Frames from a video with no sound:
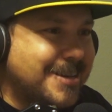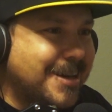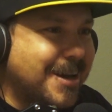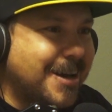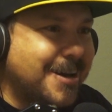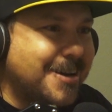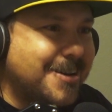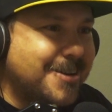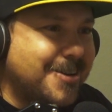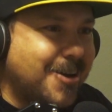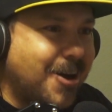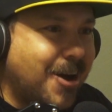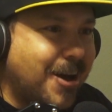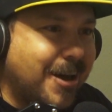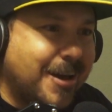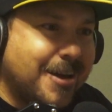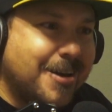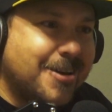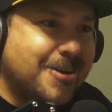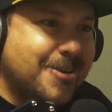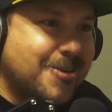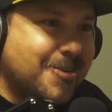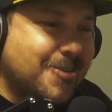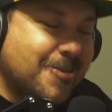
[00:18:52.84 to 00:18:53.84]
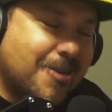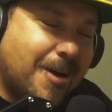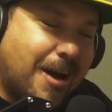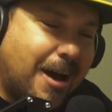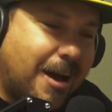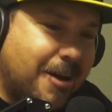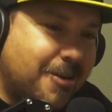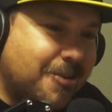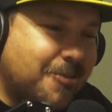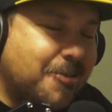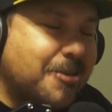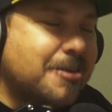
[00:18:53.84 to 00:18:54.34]
Yeah. Hey,
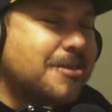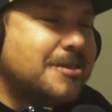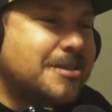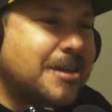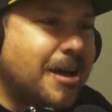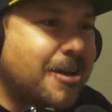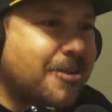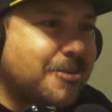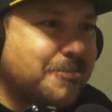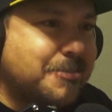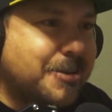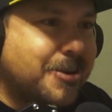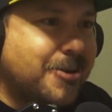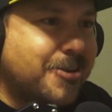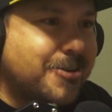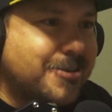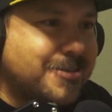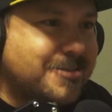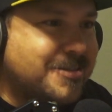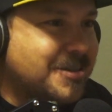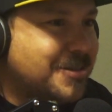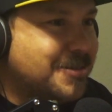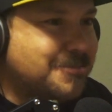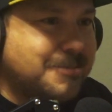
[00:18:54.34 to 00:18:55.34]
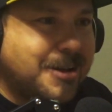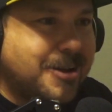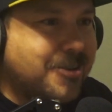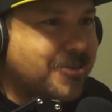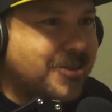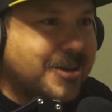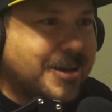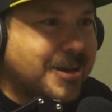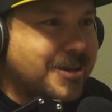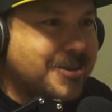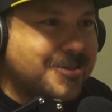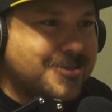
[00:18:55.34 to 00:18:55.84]
I don't want to tell him and hurt his feelings, but I don't
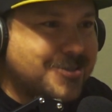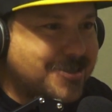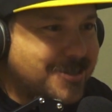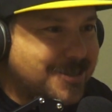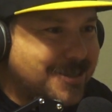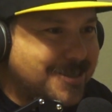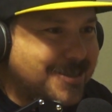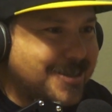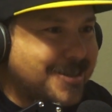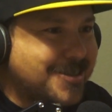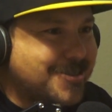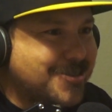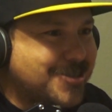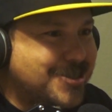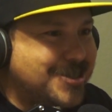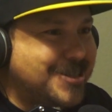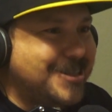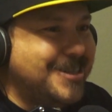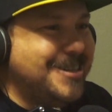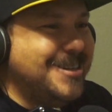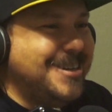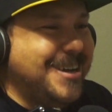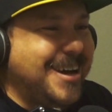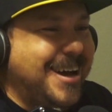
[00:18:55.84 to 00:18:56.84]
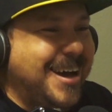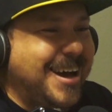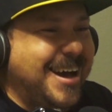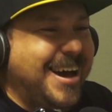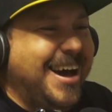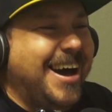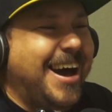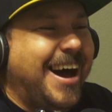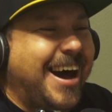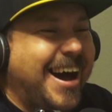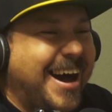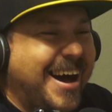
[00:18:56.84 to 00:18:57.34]
think I used a single shot
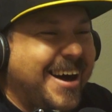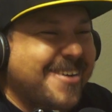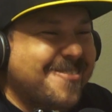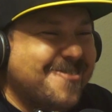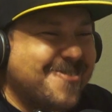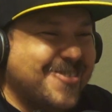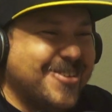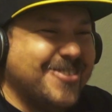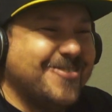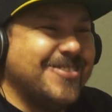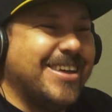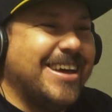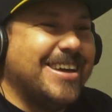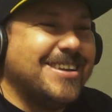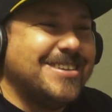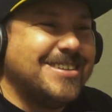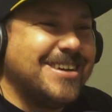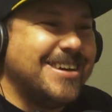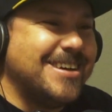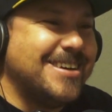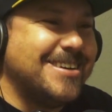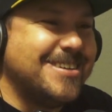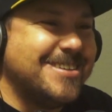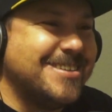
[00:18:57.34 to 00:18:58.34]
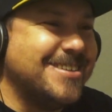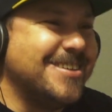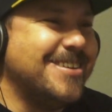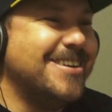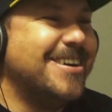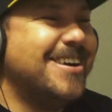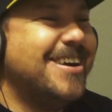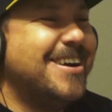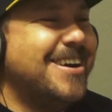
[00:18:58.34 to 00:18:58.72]
from that day either.